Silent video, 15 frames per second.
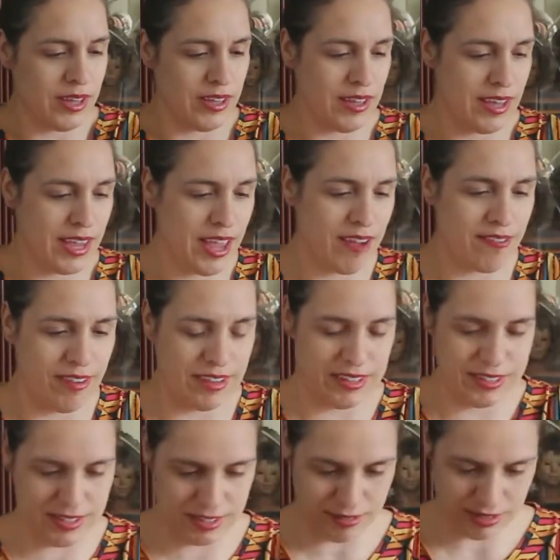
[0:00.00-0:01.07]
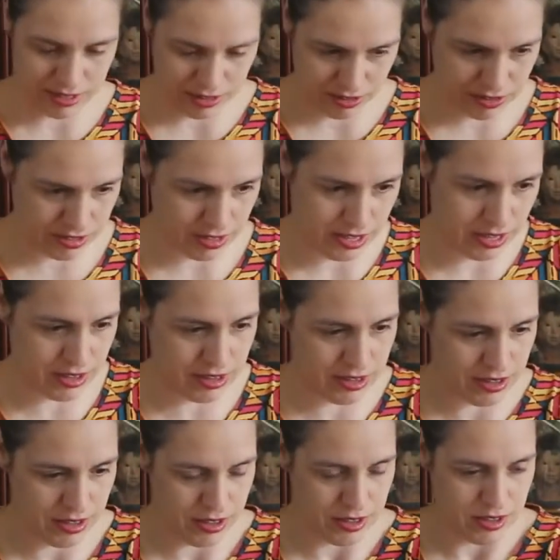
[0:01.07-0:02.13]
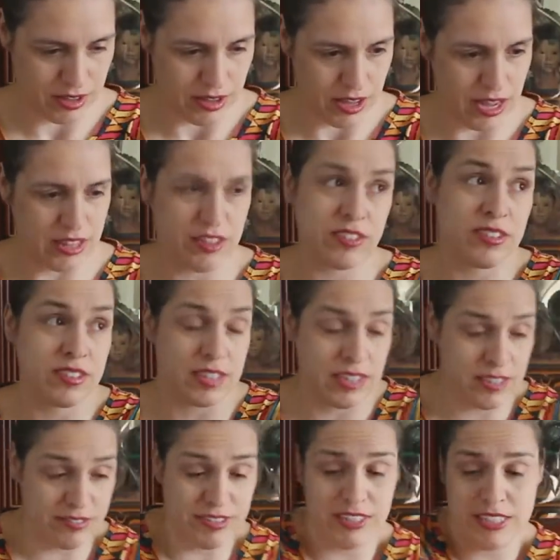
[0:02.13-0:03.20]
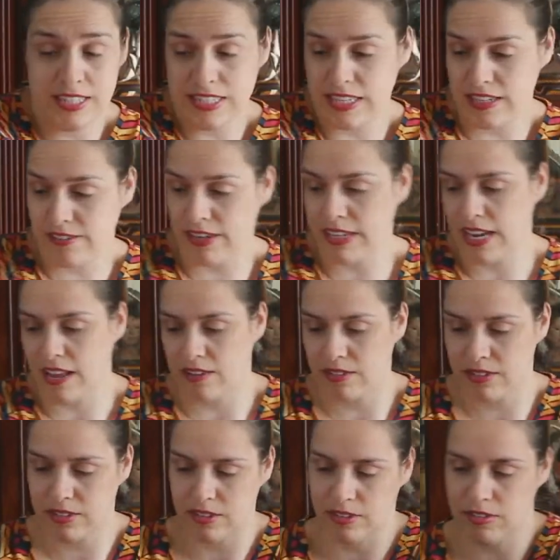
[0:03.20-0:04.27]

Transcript: I can't wait to see what it looks like. It's really sunny right now, so.